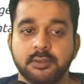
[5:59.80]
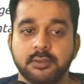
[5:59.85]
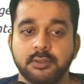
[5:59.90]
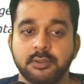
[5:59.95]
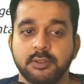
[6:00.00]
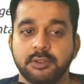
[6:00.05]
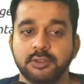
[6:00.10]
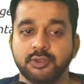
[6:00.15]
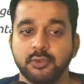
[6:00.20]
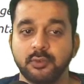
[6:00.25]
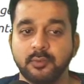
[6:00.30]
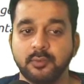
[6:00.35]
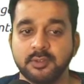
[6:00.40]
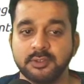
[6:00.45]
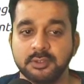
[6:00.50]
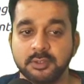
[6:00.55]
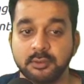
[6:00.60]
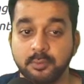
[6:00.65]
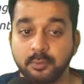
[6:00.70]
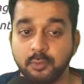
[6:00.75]
issue, which
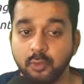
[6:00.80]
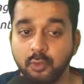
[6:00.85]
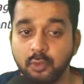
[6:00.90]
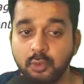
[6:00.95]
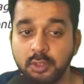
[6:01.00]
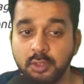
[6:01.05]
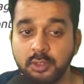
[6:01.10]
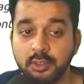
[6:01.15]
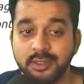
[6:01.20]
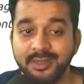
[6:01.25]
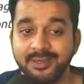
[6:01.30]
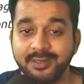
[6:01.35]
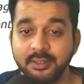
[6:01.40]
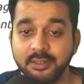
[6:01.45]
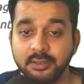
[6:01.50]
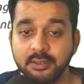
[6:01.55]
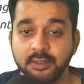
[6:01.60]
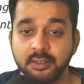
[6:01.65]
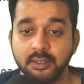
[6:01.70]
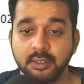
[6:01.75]
is broken
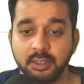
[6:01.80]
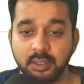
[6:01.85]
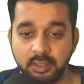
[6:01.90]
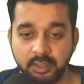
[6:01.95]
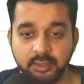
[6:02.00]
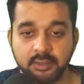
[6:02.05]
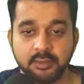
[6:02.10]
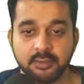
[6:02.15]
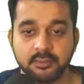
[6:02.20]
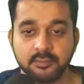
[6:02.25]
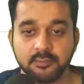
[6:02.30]
internal links.